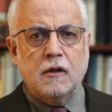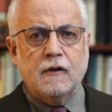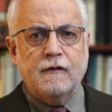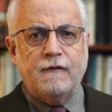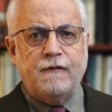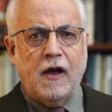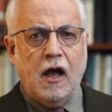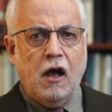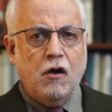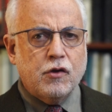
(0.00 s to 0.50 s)

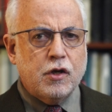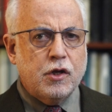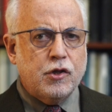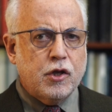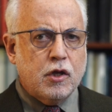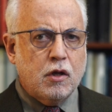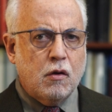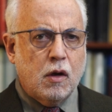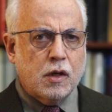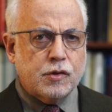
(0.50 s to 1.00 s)
founded
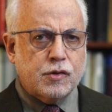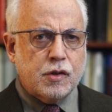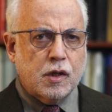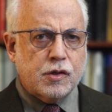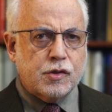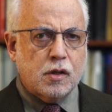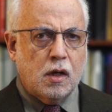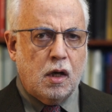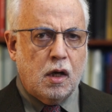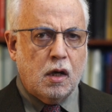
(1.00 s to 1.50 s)
the
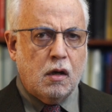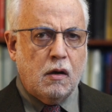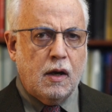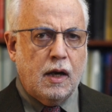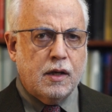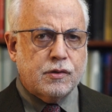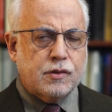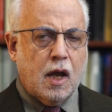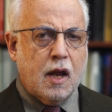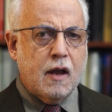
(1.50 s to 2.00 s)
USSR
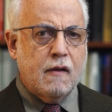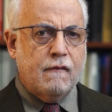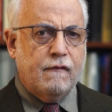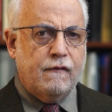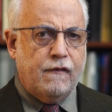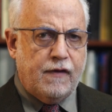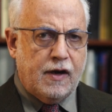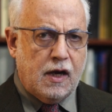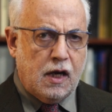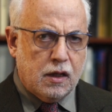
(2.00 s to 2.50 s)
as a
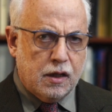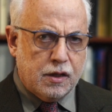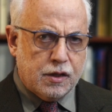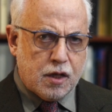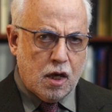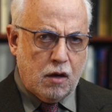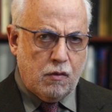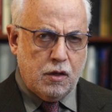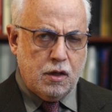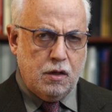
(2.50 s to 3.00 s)

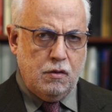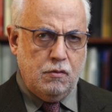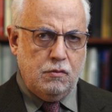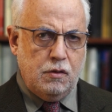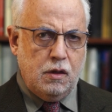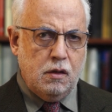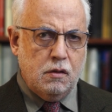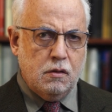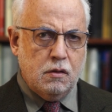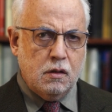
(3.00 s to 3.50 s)
voluntary
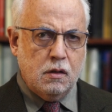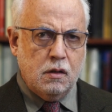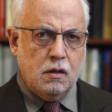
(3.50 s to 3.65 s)
union